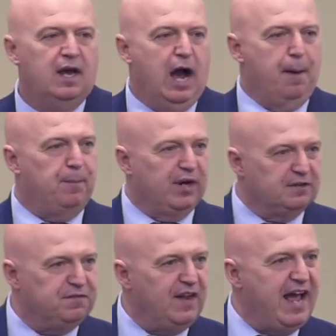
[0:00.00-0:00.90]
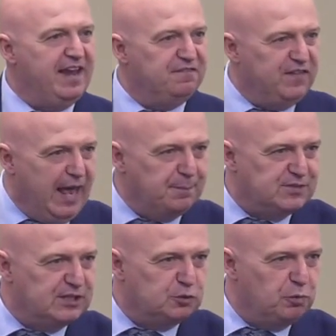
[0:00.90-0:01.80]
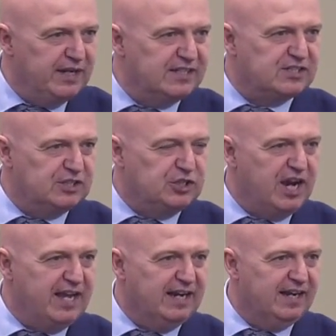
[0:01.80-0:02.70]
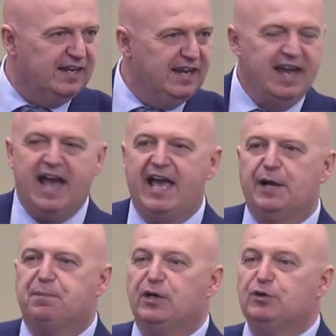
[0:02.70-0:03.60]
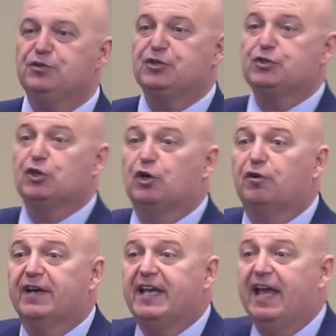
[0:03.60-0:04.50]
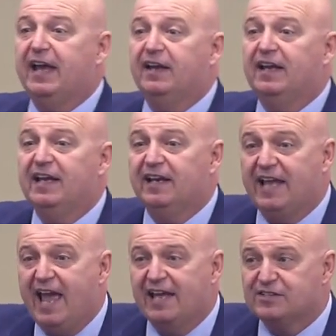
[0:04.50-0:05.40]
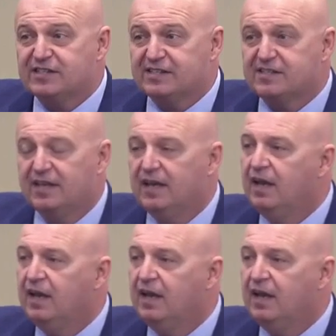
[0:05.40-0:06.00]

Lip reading: A butterfly flaps its wings in China, and it produces a hurricane in Kansas.